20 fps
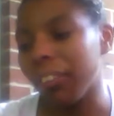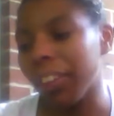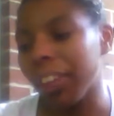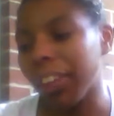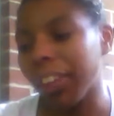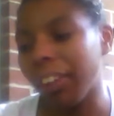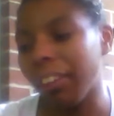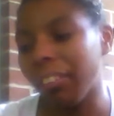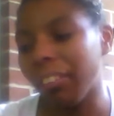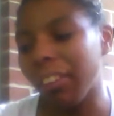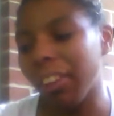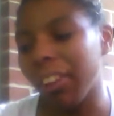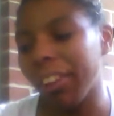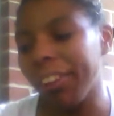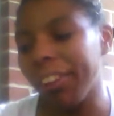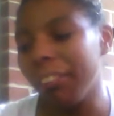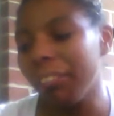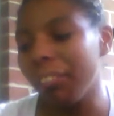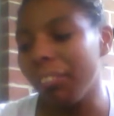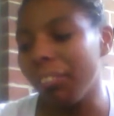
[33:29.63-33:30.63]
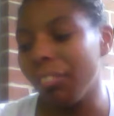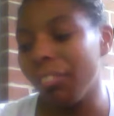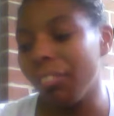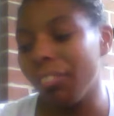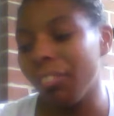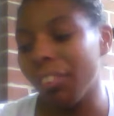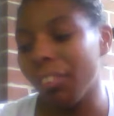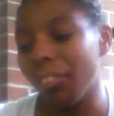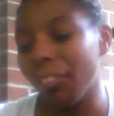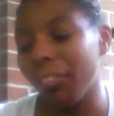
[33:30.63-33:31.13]
like I said, even if you
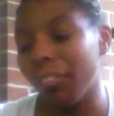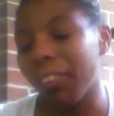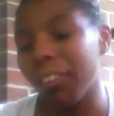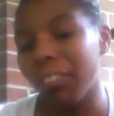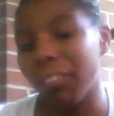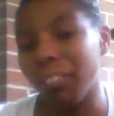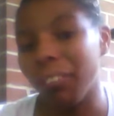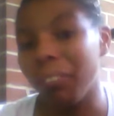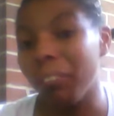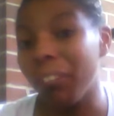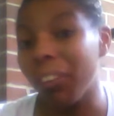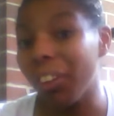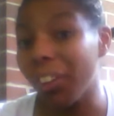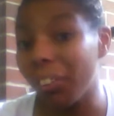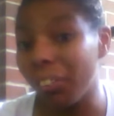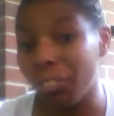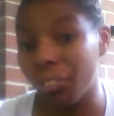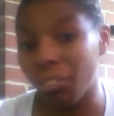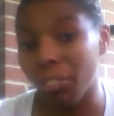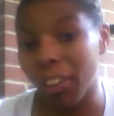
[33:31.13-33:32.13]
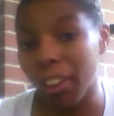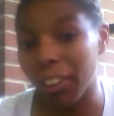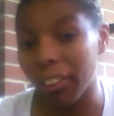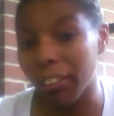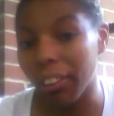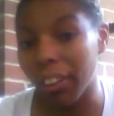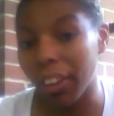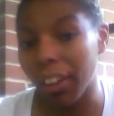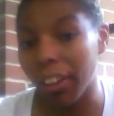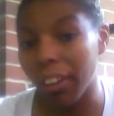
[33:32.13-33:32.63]
just wanted to blow dry
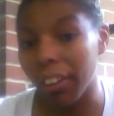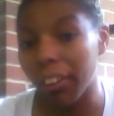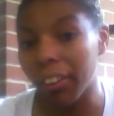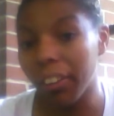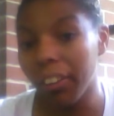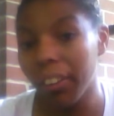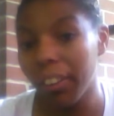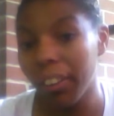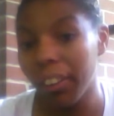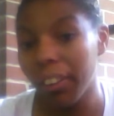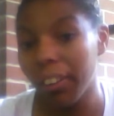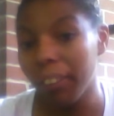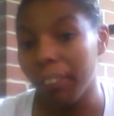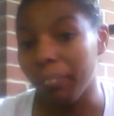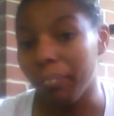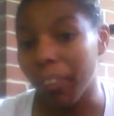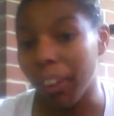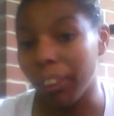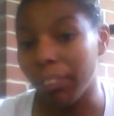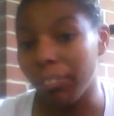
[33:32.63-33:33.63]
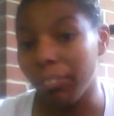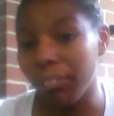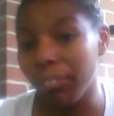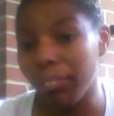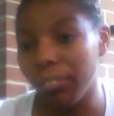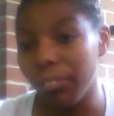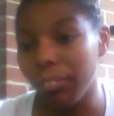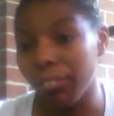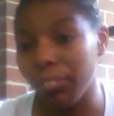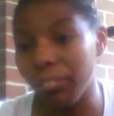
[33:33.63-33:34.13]
your hair by
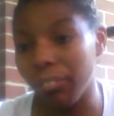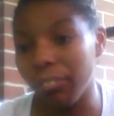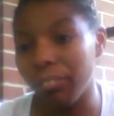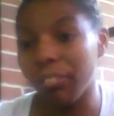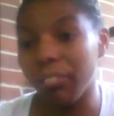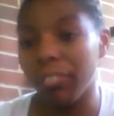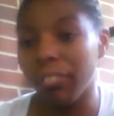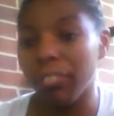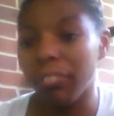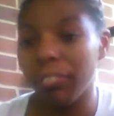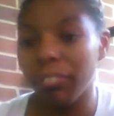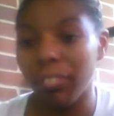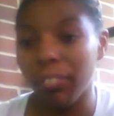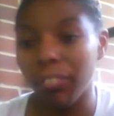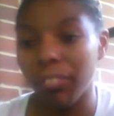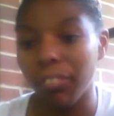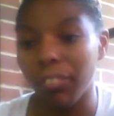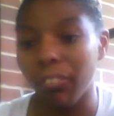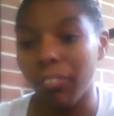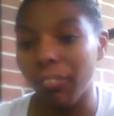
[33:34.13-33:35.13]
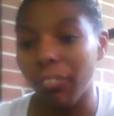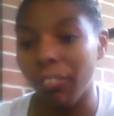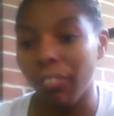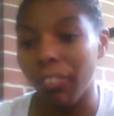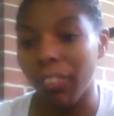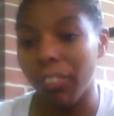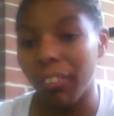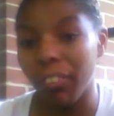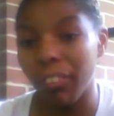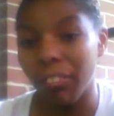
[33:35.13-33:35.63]
you
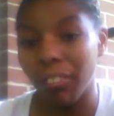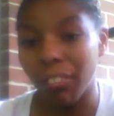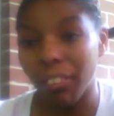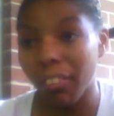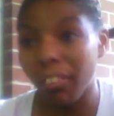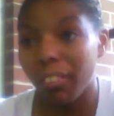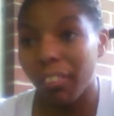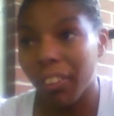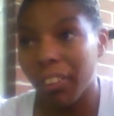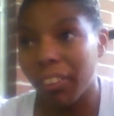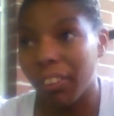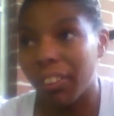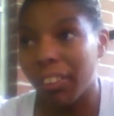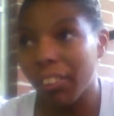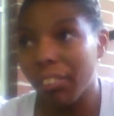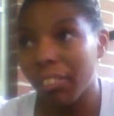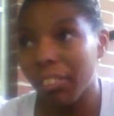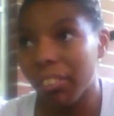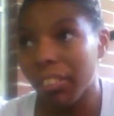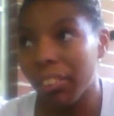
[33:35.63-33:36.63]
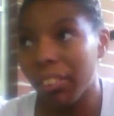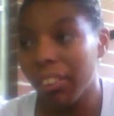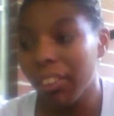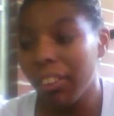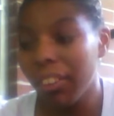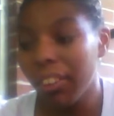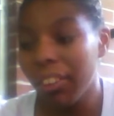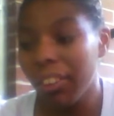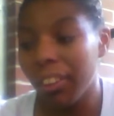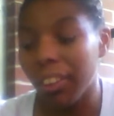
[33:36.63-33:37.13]
using just the conditioner
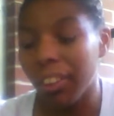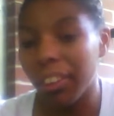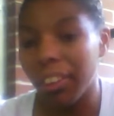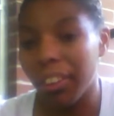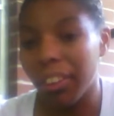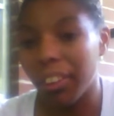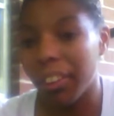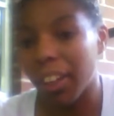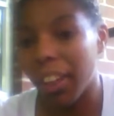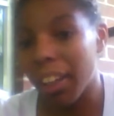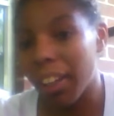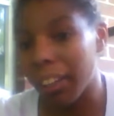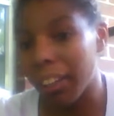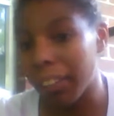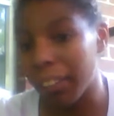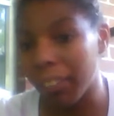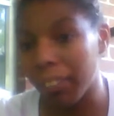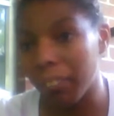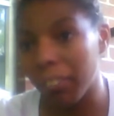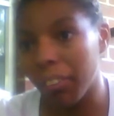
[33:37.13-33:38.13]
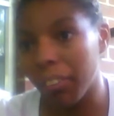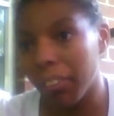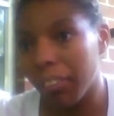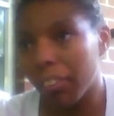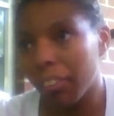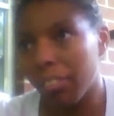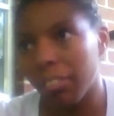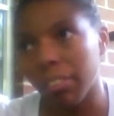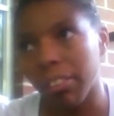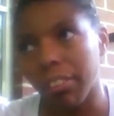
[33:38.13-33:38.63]
and then add a little bit of
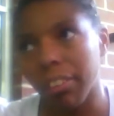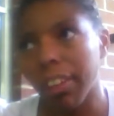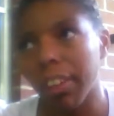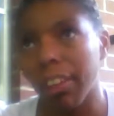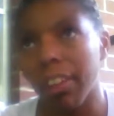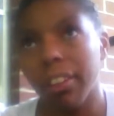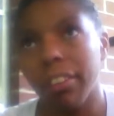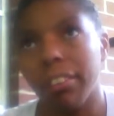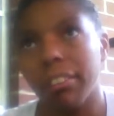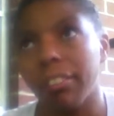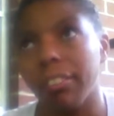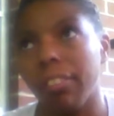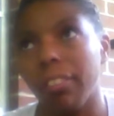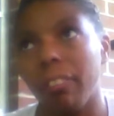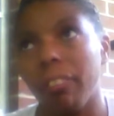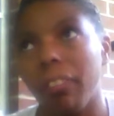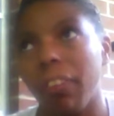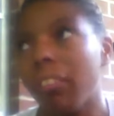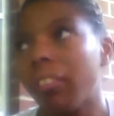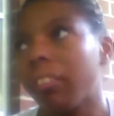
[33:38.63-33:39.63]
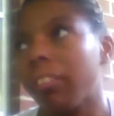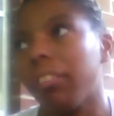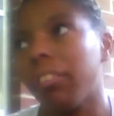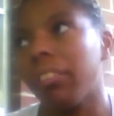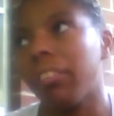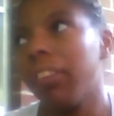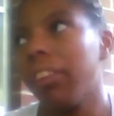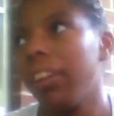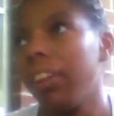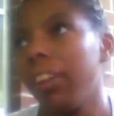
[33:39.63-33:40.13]
this, your hair will just
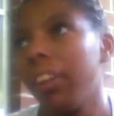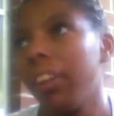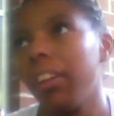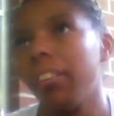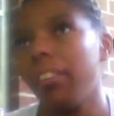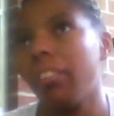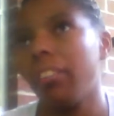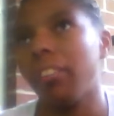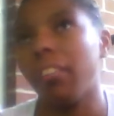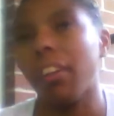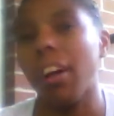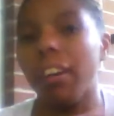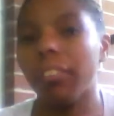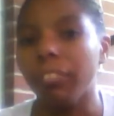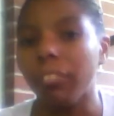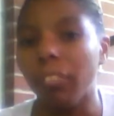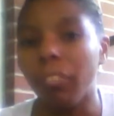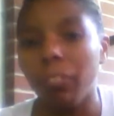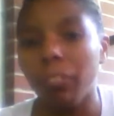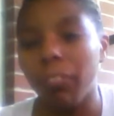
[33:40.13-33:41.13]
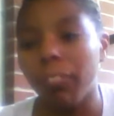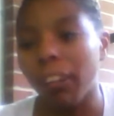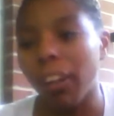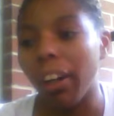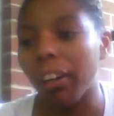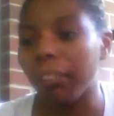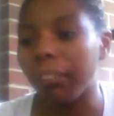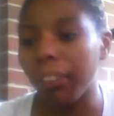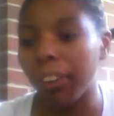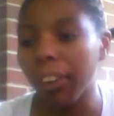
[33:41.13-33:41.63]
basically soft and smooth
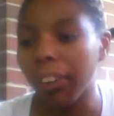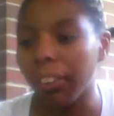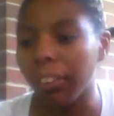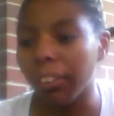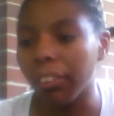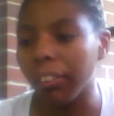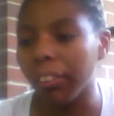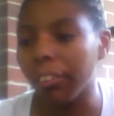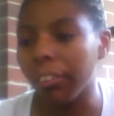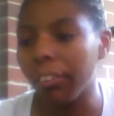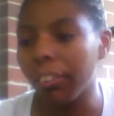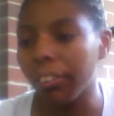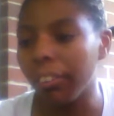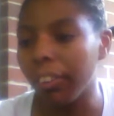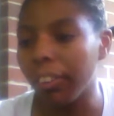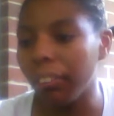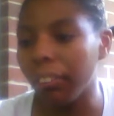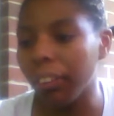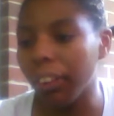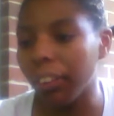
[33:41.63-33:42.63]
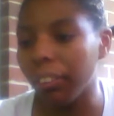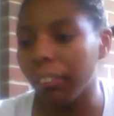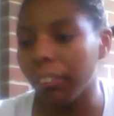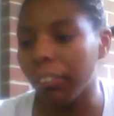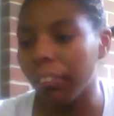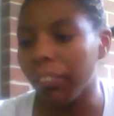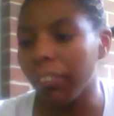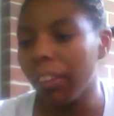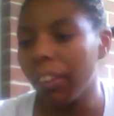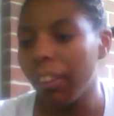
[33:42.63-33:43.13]
already. You don't even have
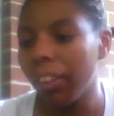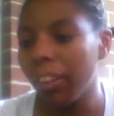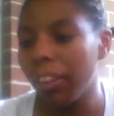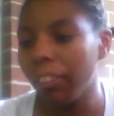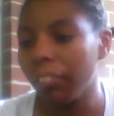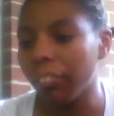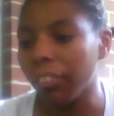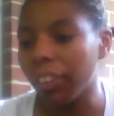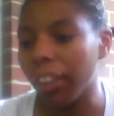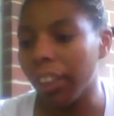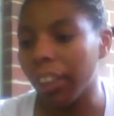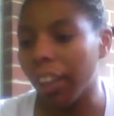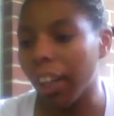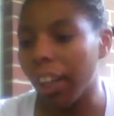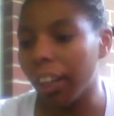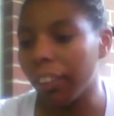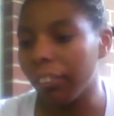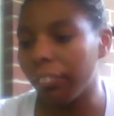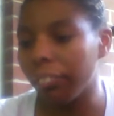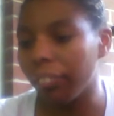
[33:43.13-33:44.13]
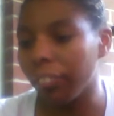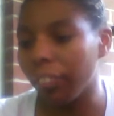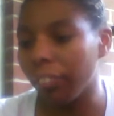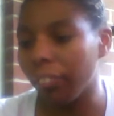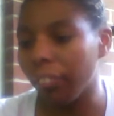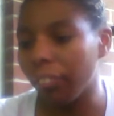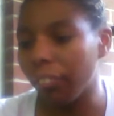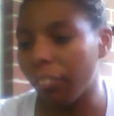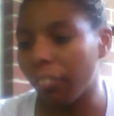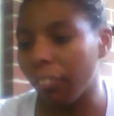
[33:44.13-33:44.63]
to flat it out if you
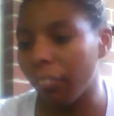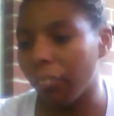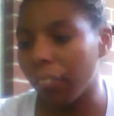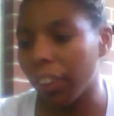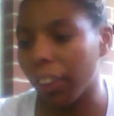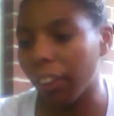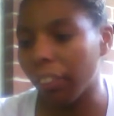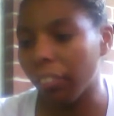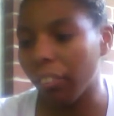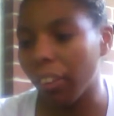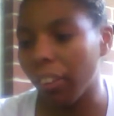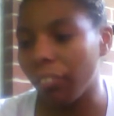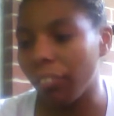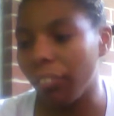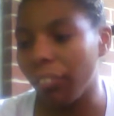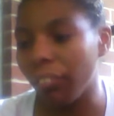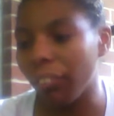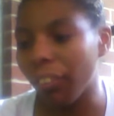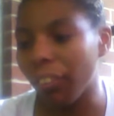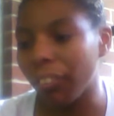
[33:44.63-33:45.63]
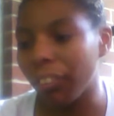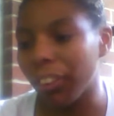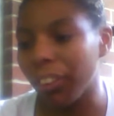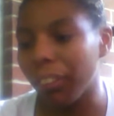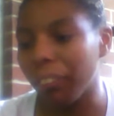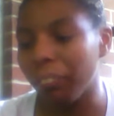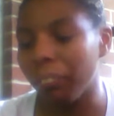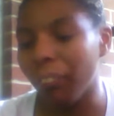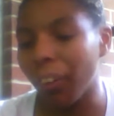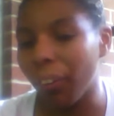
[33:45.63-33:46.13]
don't want to. But like I said, if you want
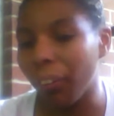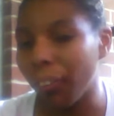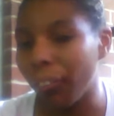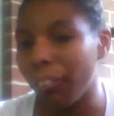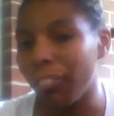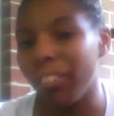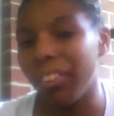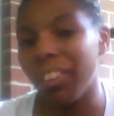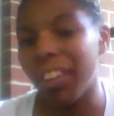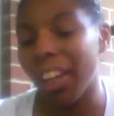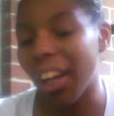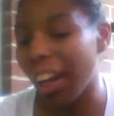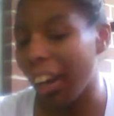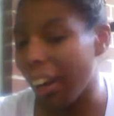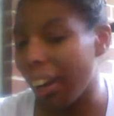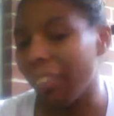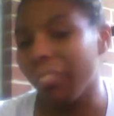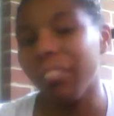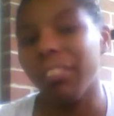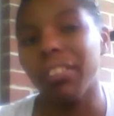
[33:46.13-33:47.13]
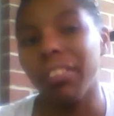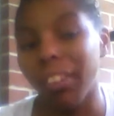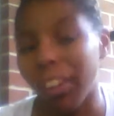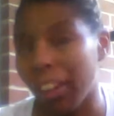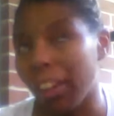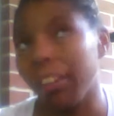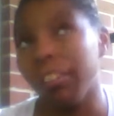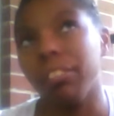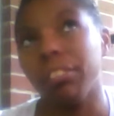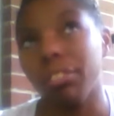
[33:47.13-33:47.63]
it bone
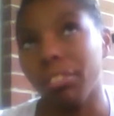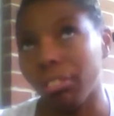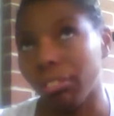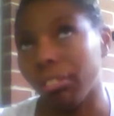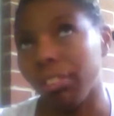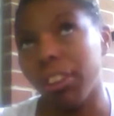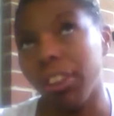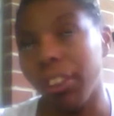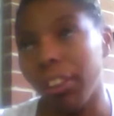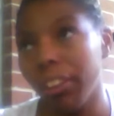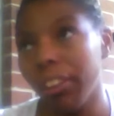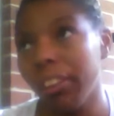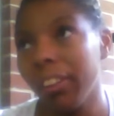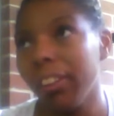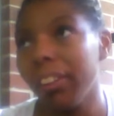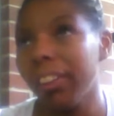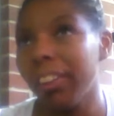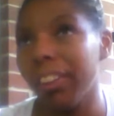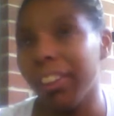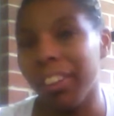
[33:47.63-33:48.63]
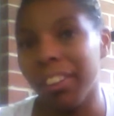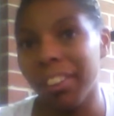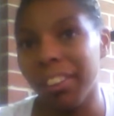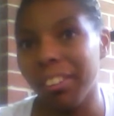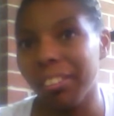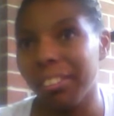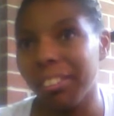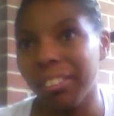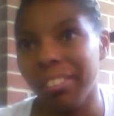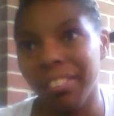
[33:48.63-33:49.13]
narrow, straight,
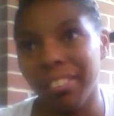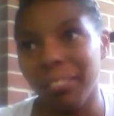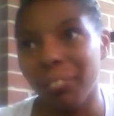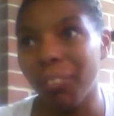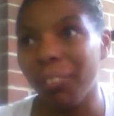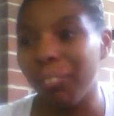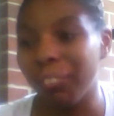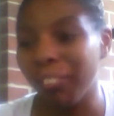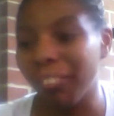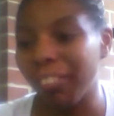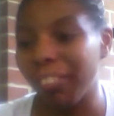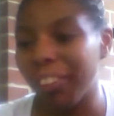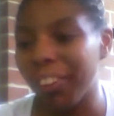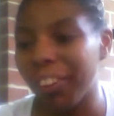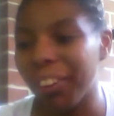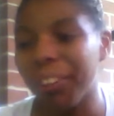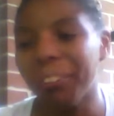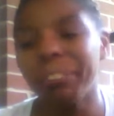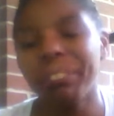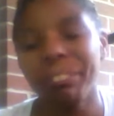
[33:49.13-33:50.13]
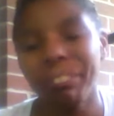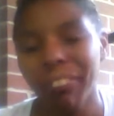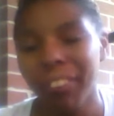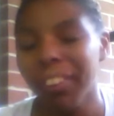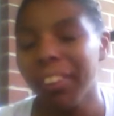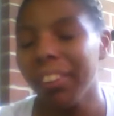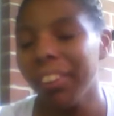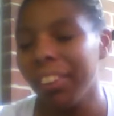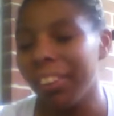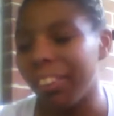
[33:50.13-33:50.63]
as people say,
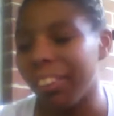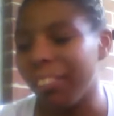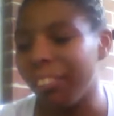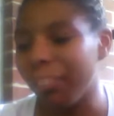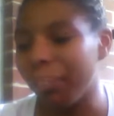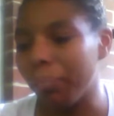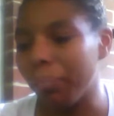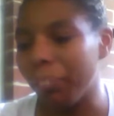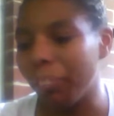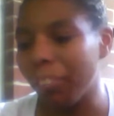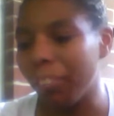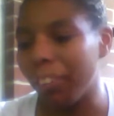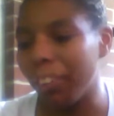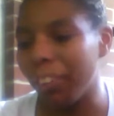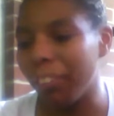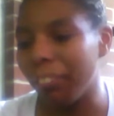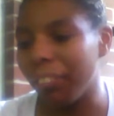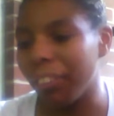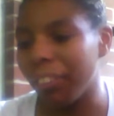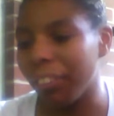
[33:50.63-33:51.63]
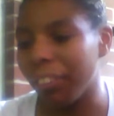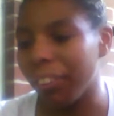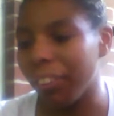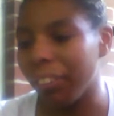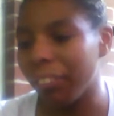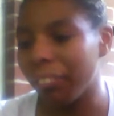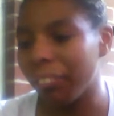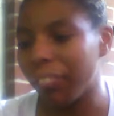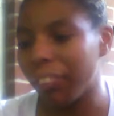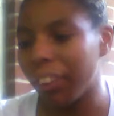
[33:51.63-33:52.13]
then you can proceed with
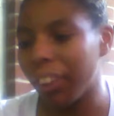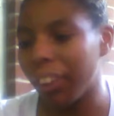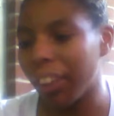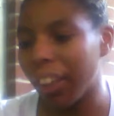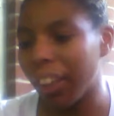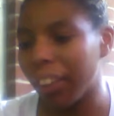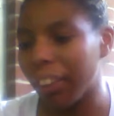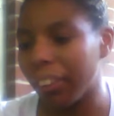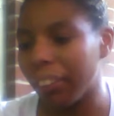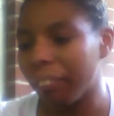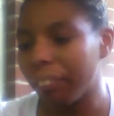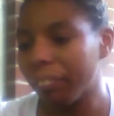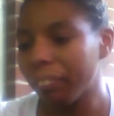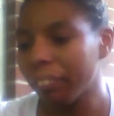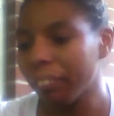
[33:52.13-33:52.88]
the flat iron.